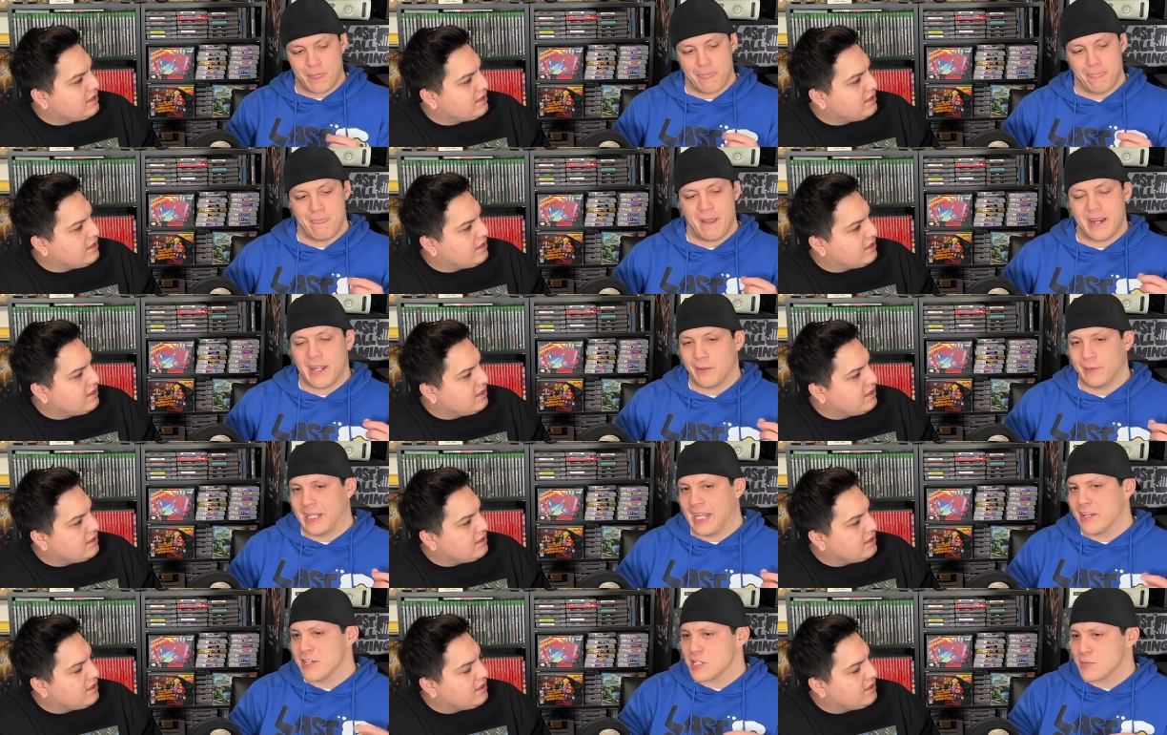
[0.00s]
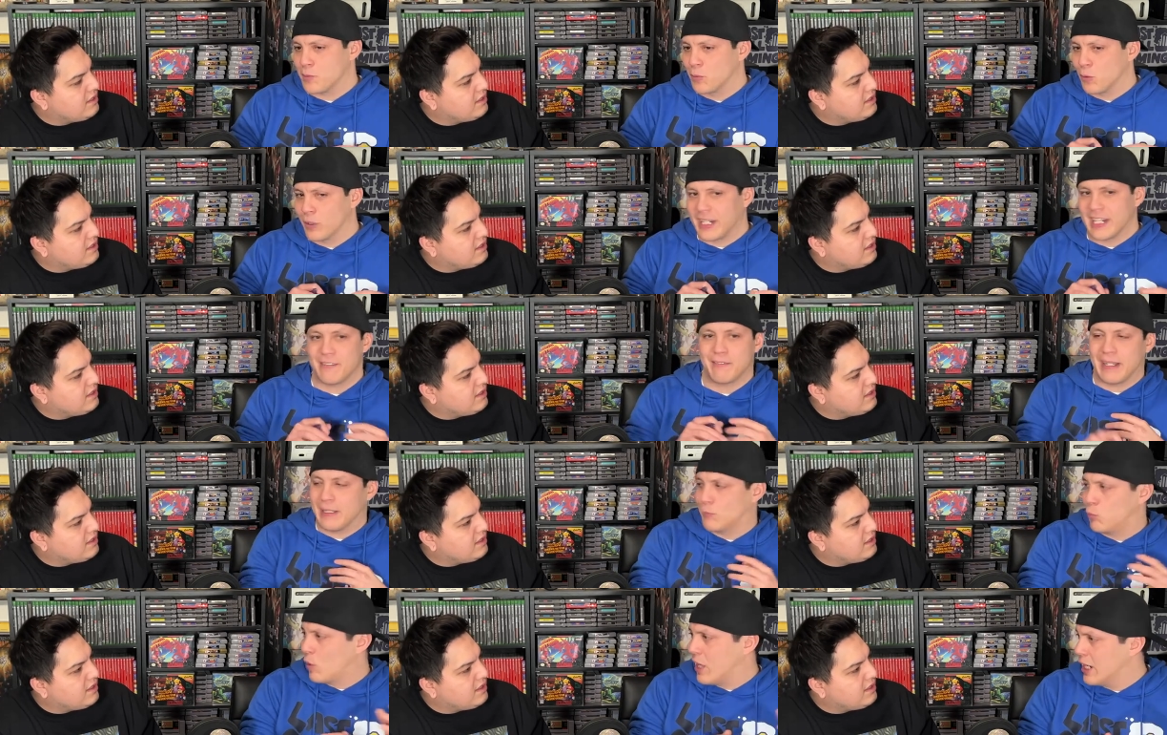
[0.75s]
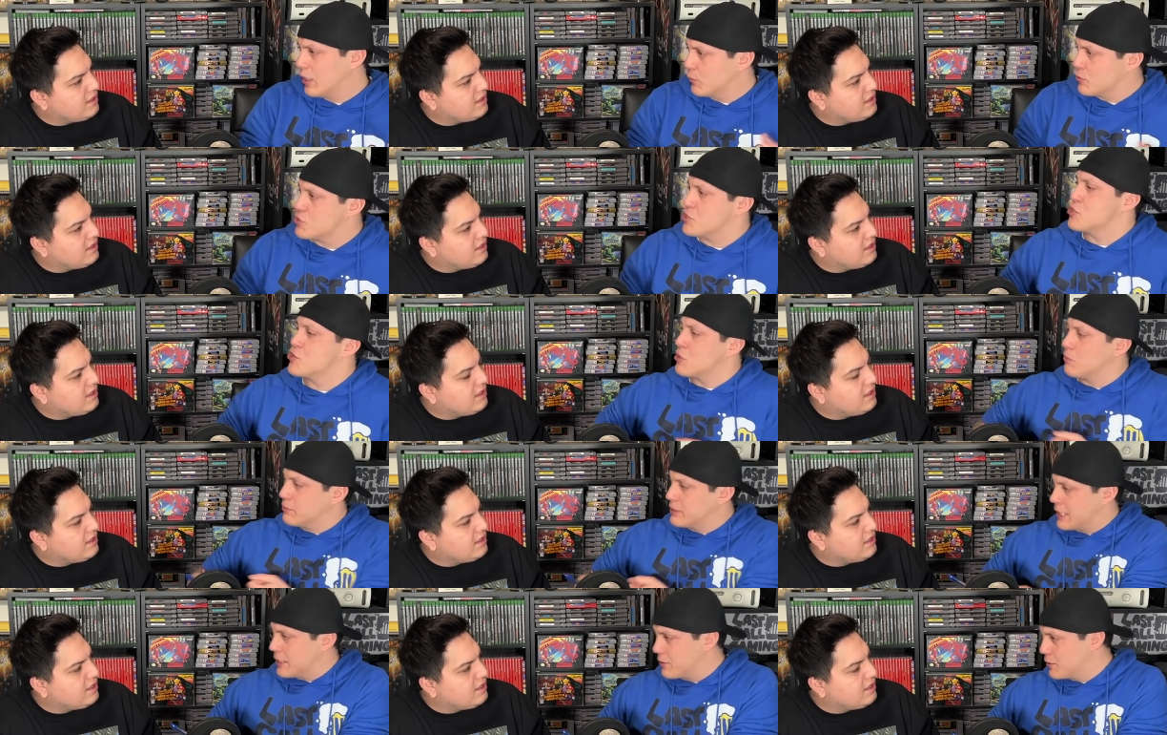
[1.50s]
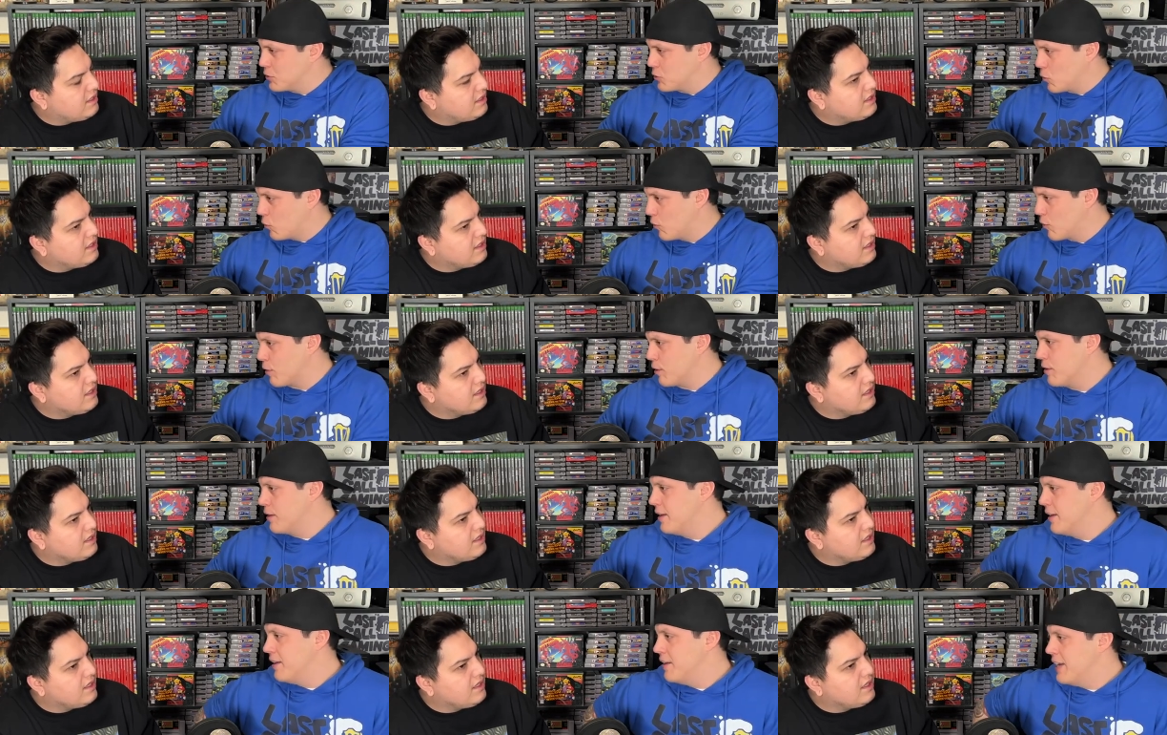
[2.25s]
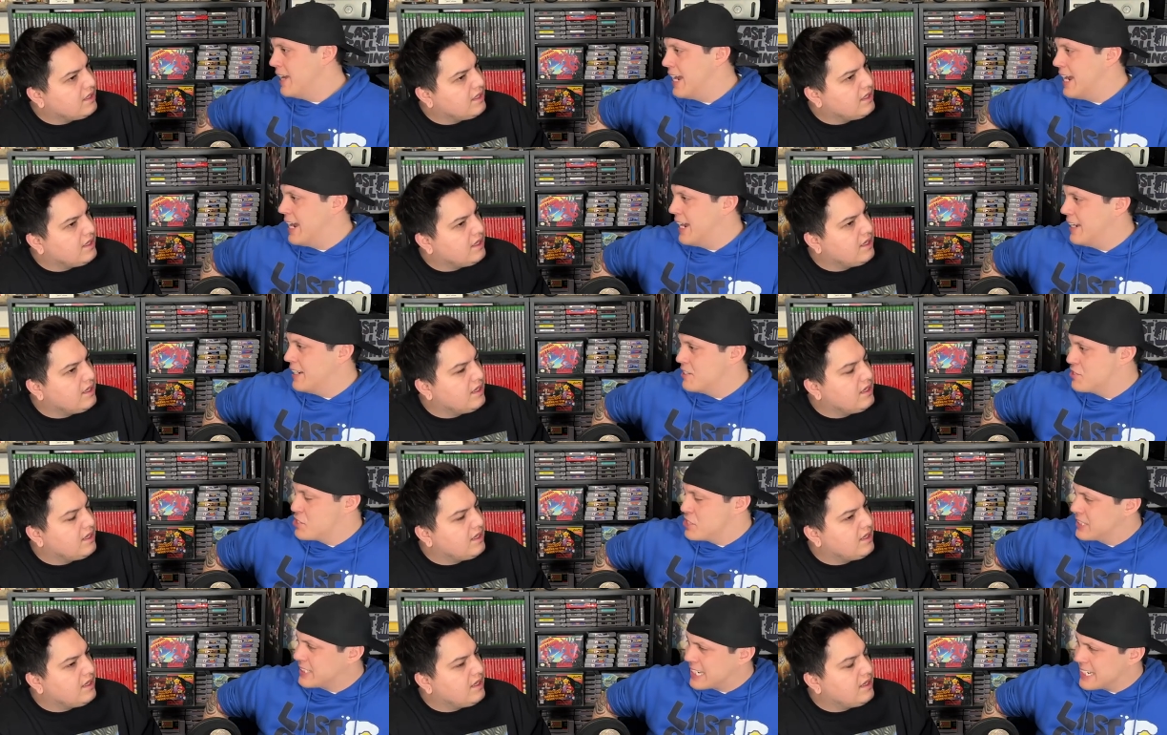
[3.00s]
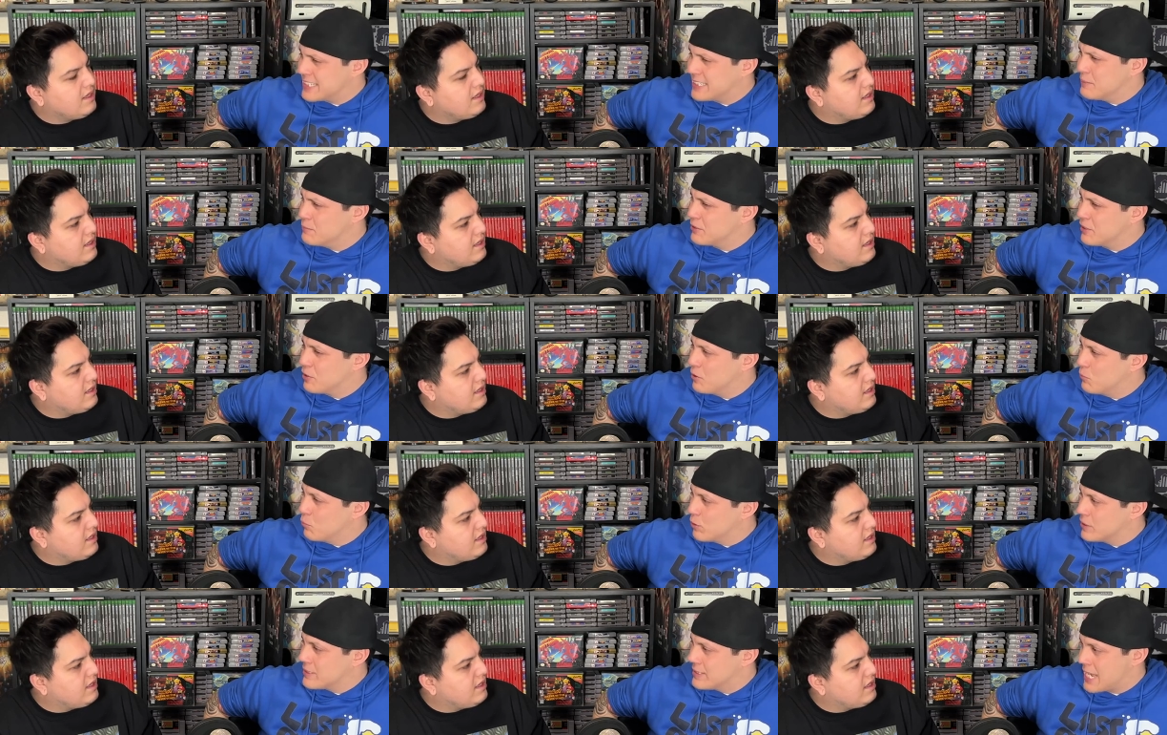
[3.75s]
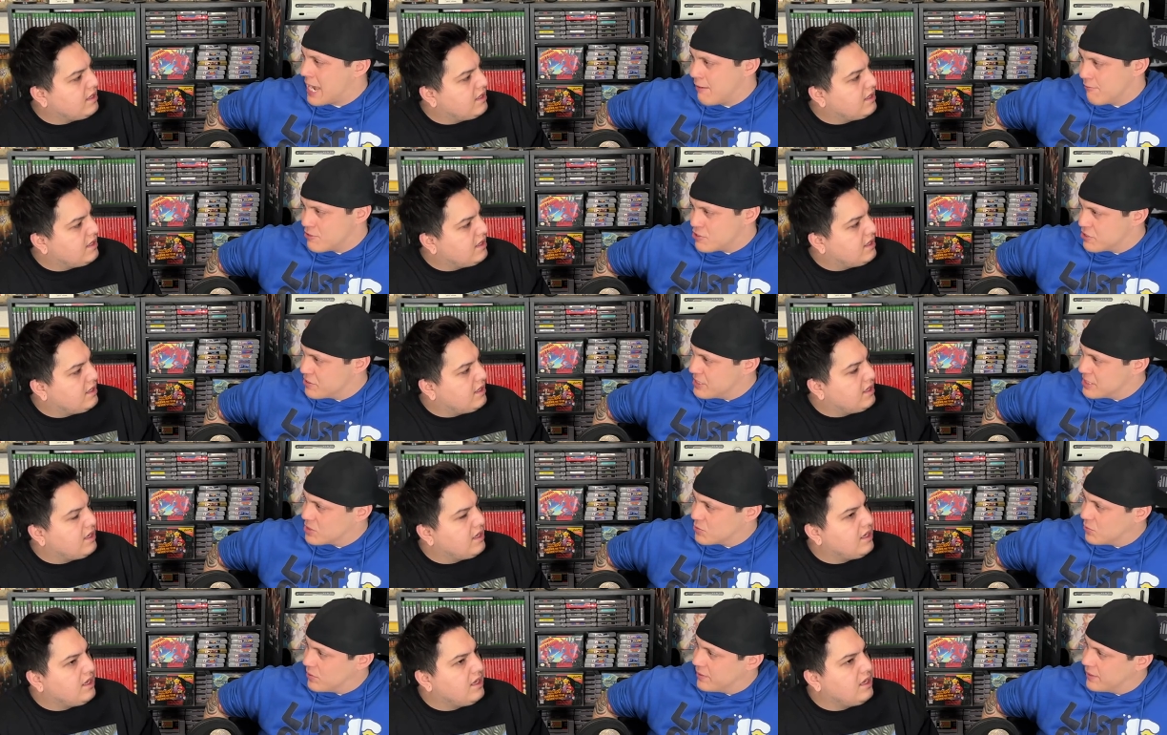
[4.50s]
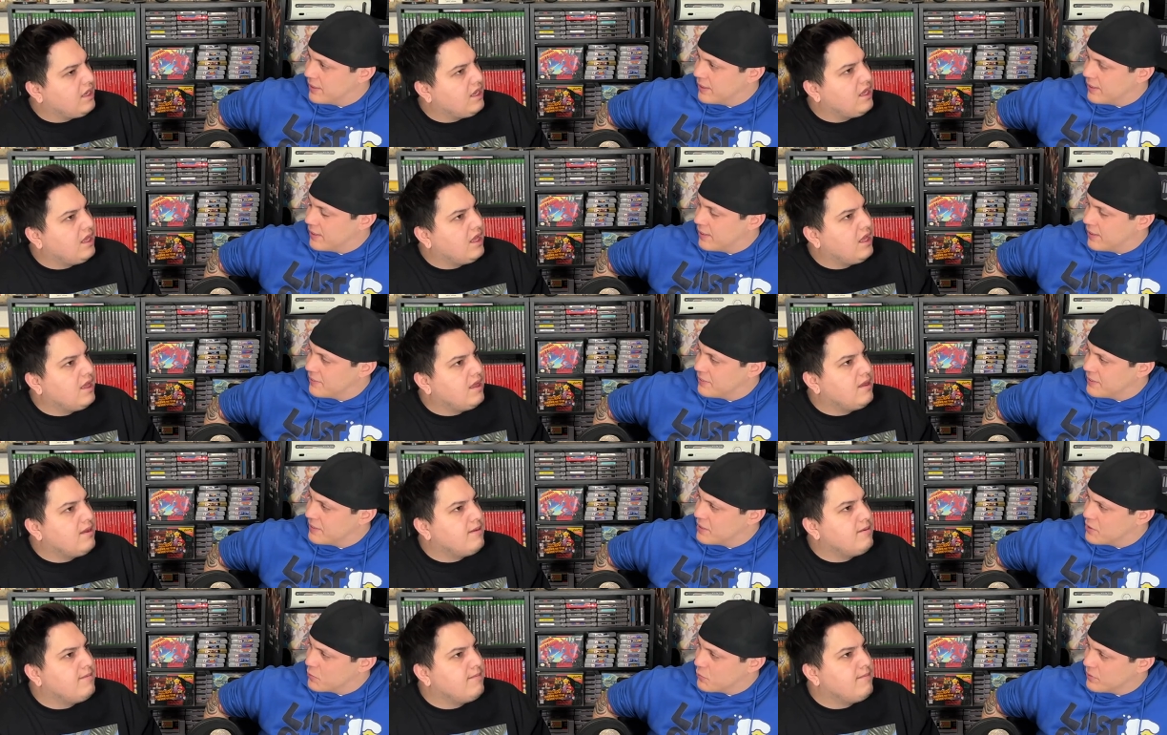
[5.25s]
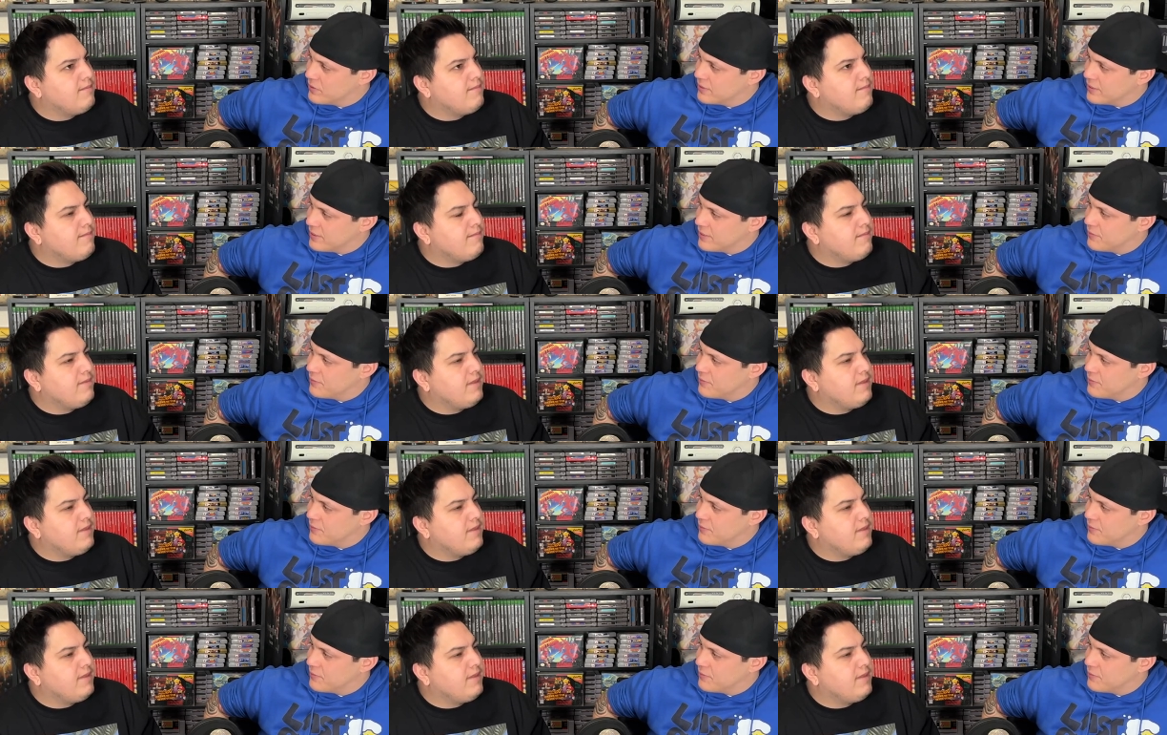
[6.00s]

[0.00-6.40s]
Speaker 1: not outlandish, but more kind of like wild when she jumps out of the door and she just kind of seems a little more savage in this one than uh, the other one did.